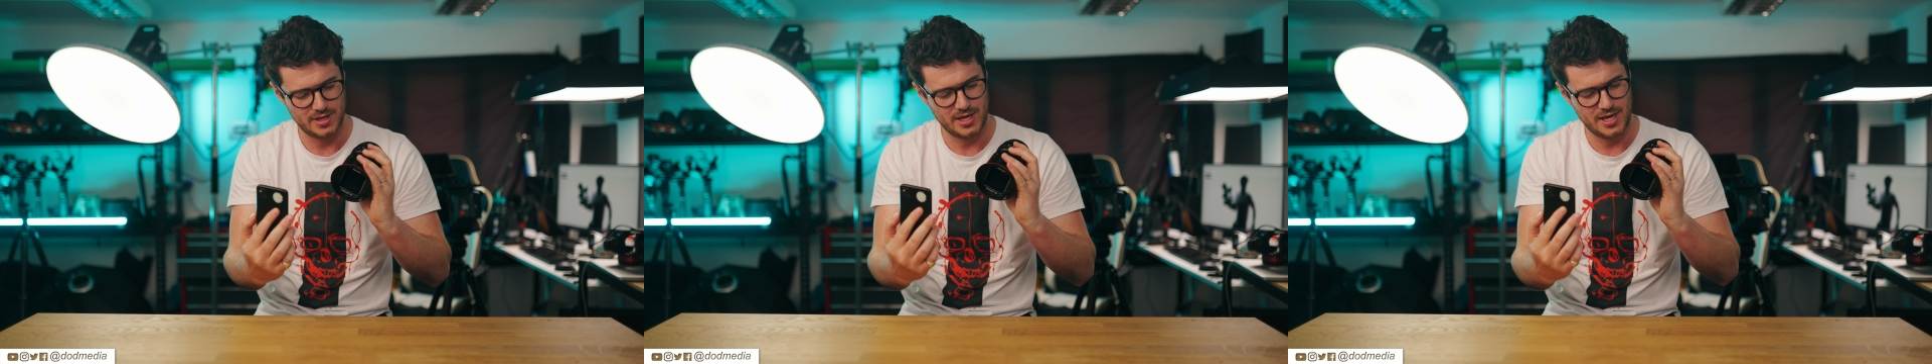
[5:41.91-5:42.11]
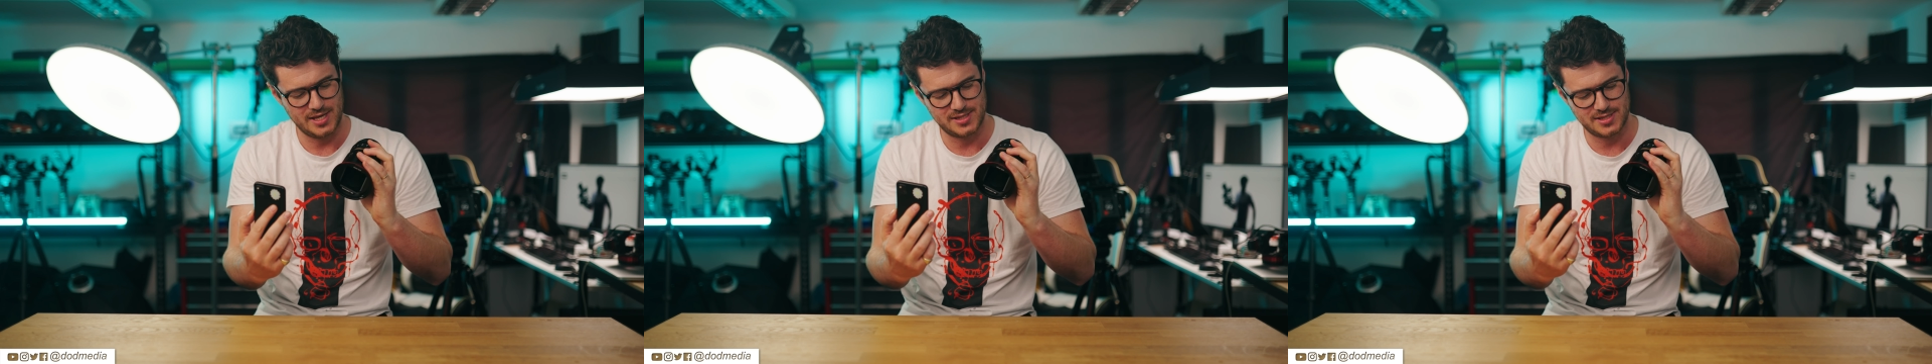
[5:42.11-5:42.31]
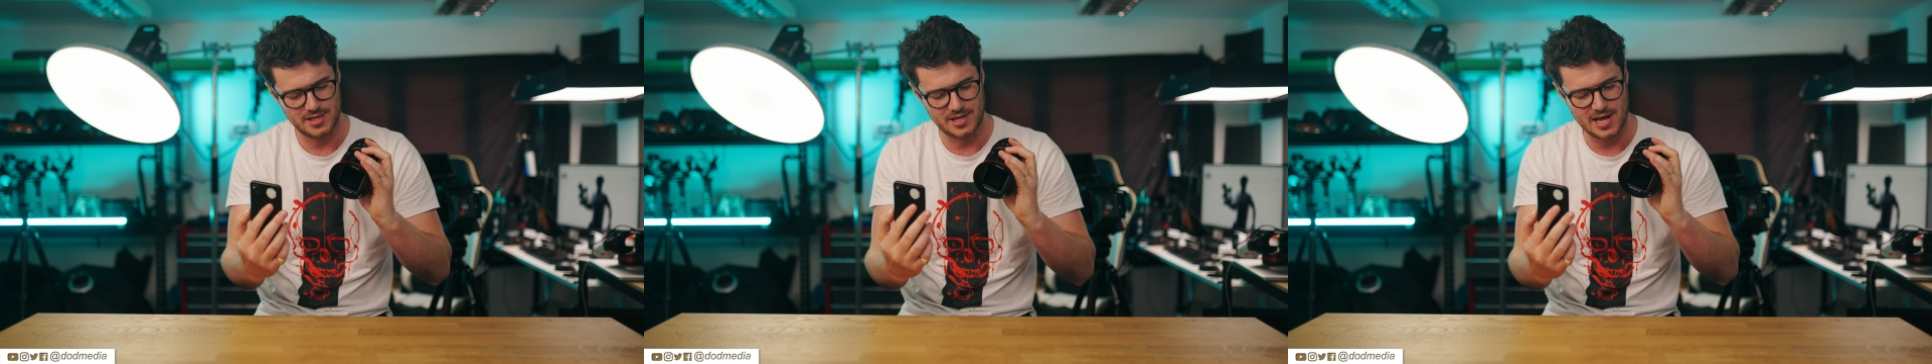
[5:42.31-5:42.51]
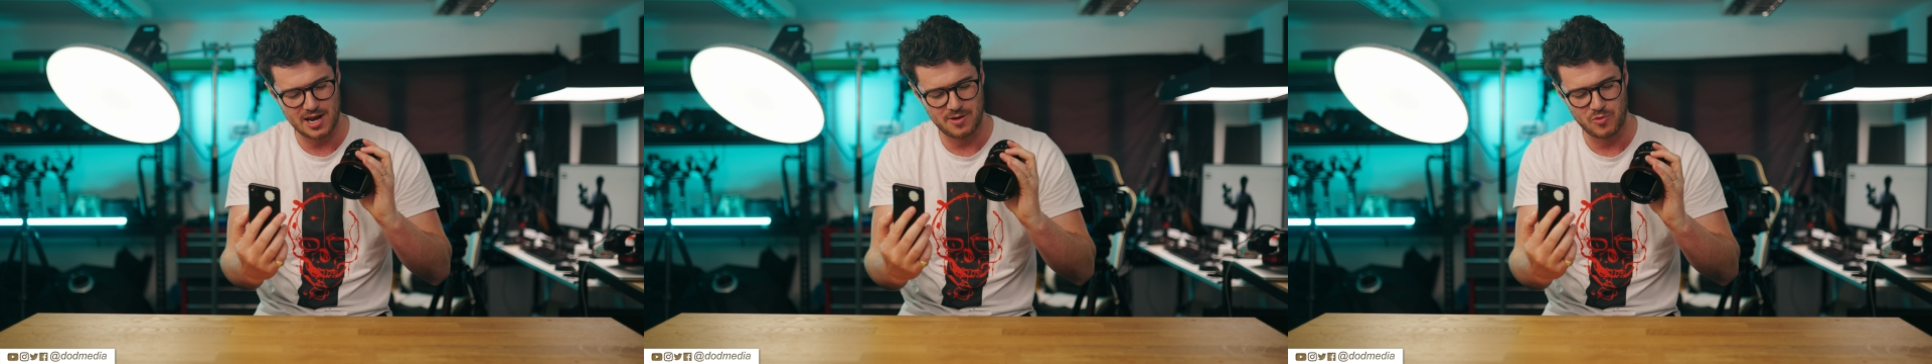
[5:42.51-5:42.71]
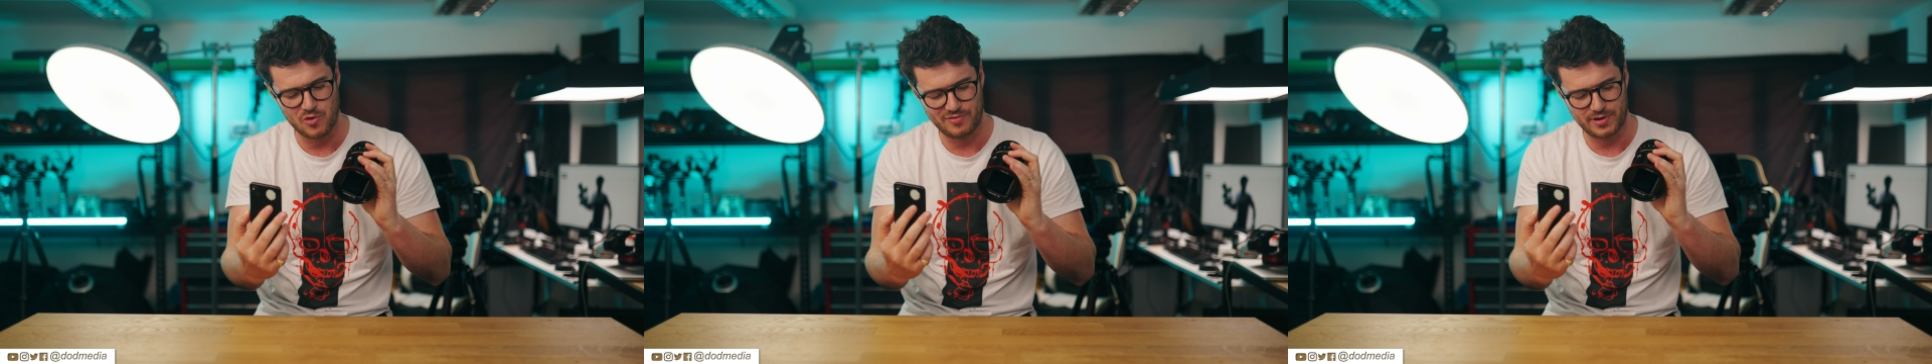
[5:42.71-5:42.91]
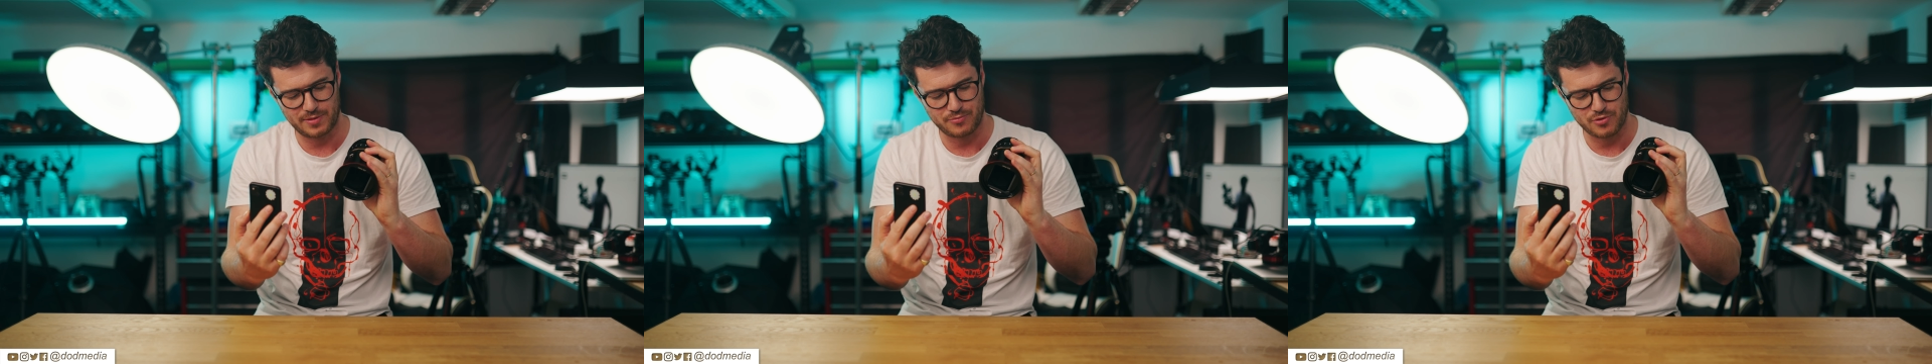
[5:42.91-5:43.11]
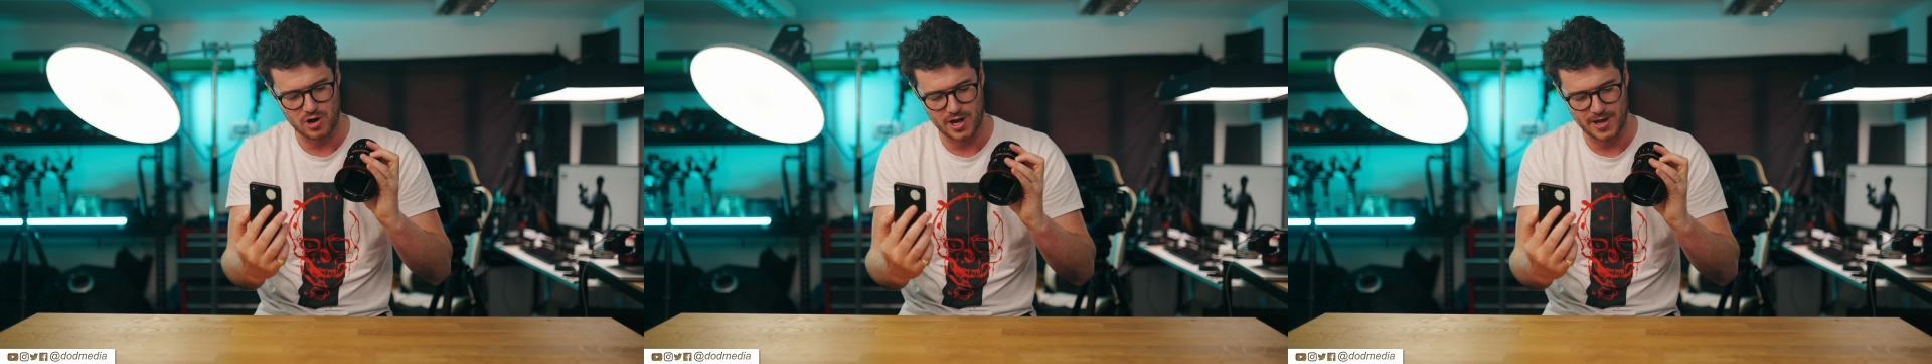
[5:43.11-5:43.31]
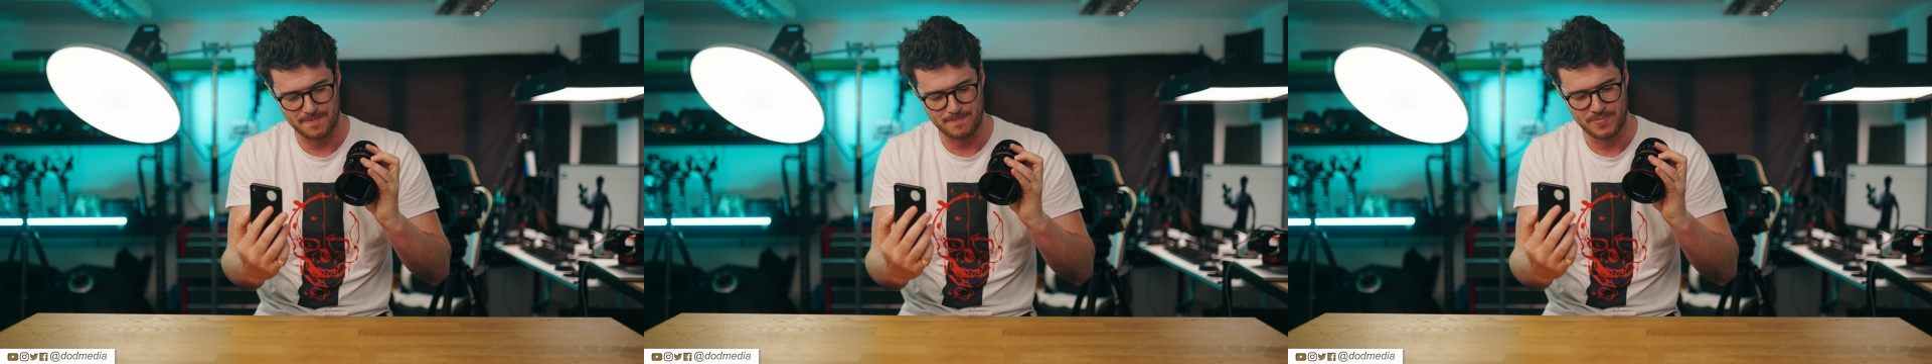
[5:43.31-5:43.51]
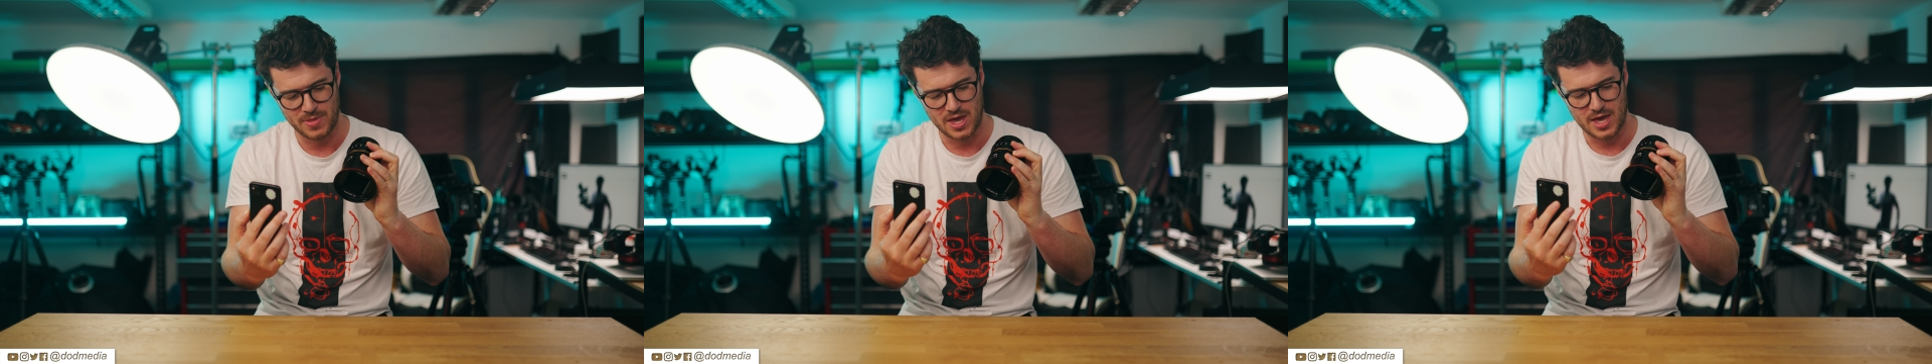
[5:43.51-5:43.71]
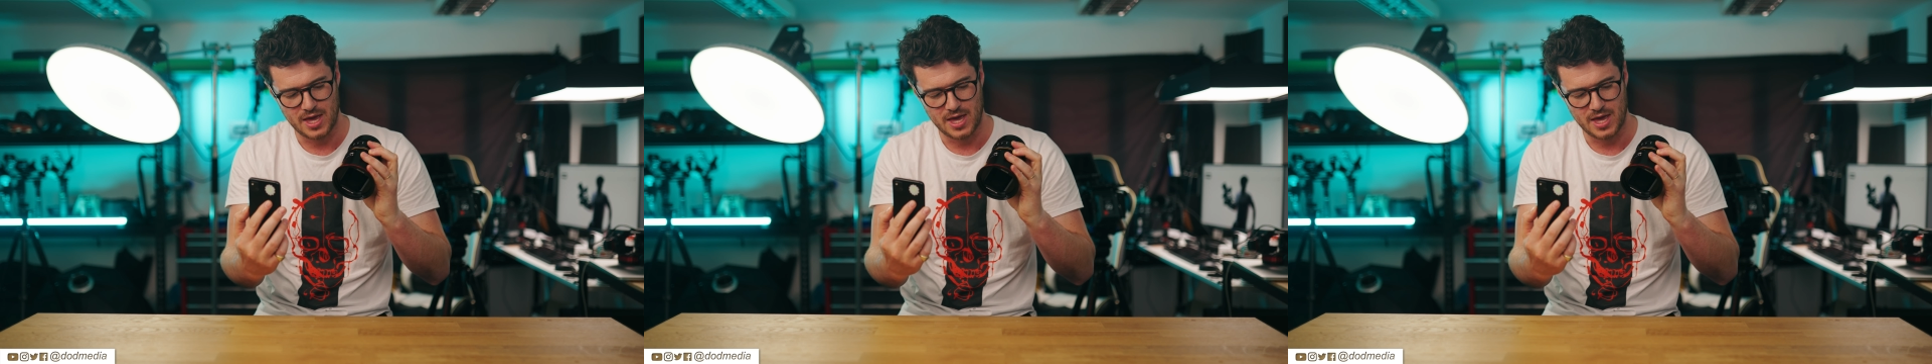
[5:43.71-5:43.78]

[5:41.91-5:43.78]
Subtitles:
It's an anamorphic prime,